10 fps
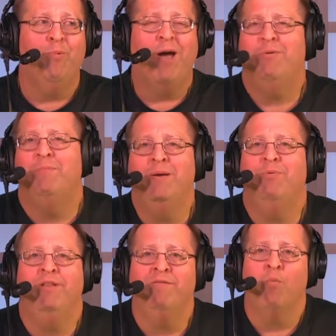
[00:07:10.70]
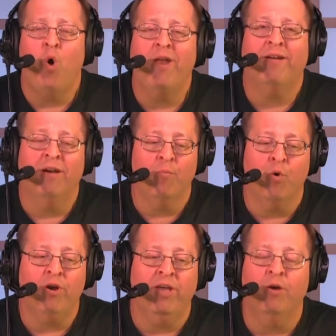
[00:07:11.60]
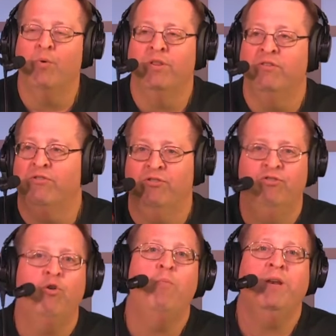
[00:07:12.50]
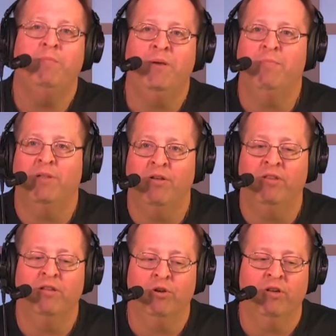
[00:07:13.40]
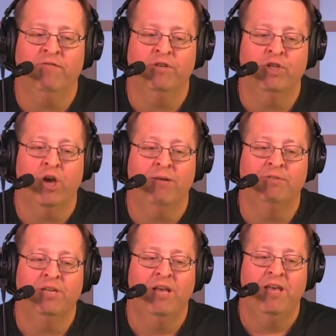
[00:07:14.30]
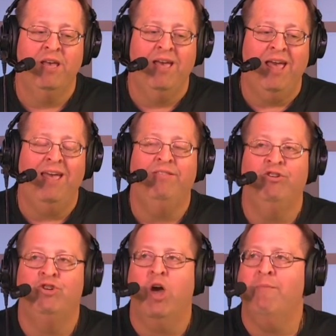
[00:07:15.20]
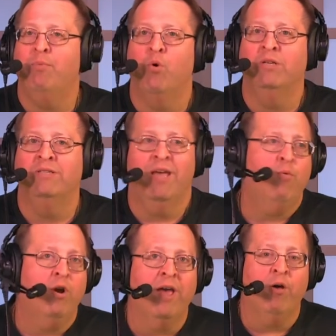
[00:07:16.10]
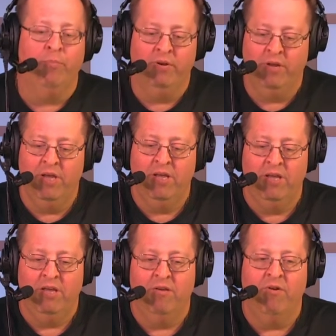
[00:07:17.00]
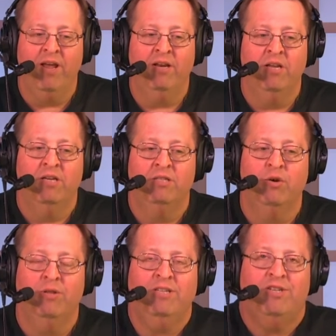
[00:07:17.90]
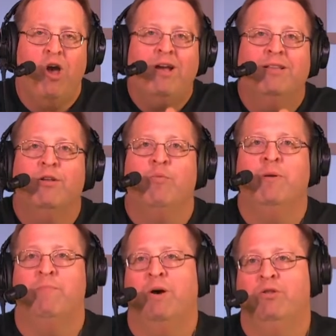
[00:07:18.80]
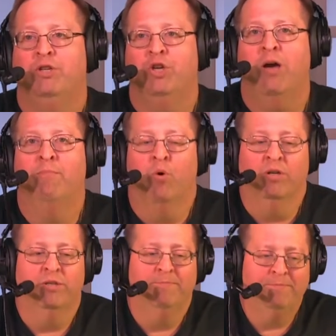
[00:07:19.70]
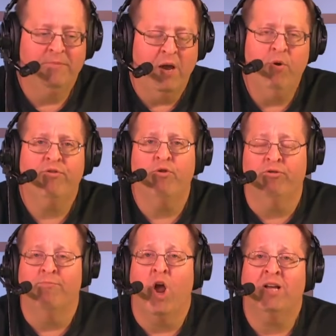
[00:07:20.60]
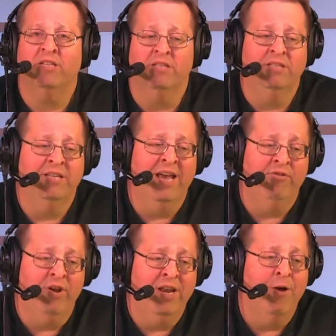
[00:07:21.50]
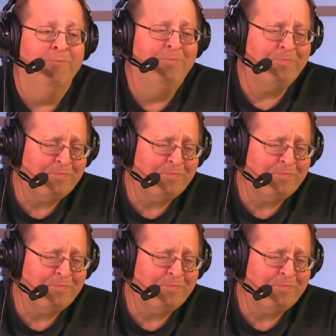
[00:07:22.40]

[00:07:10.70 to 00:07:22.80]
why would people even want to come work here when there's so many people out there looking for jobs? And the job boards, they weren't helping, right? So let's talk a little bit about the job boards. I want to throw some rocks at these guys right now.